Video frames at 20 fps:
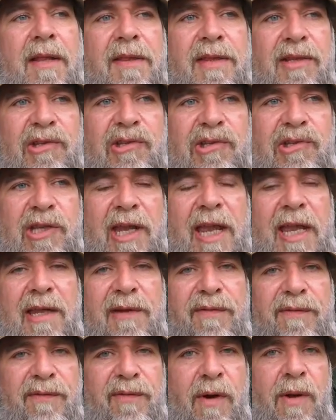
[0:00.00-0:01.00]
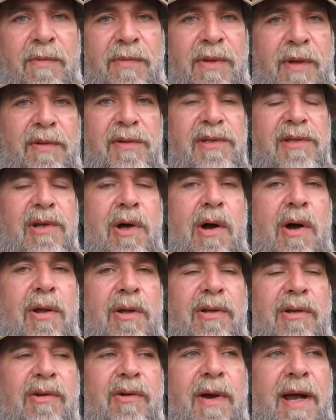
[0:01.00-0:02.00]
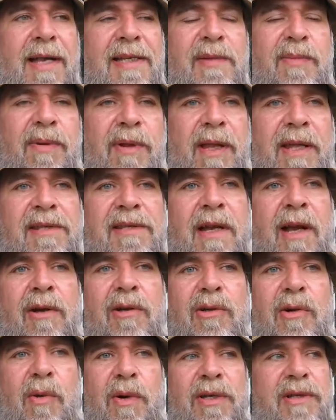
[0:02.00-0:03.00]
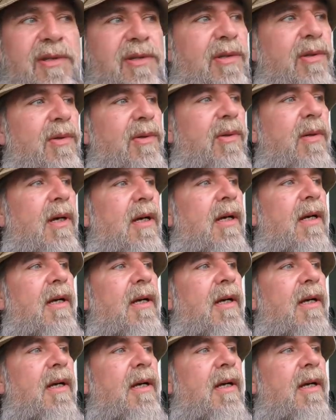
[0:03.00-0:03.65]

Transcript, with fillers: the shade from those taller grass plants are going to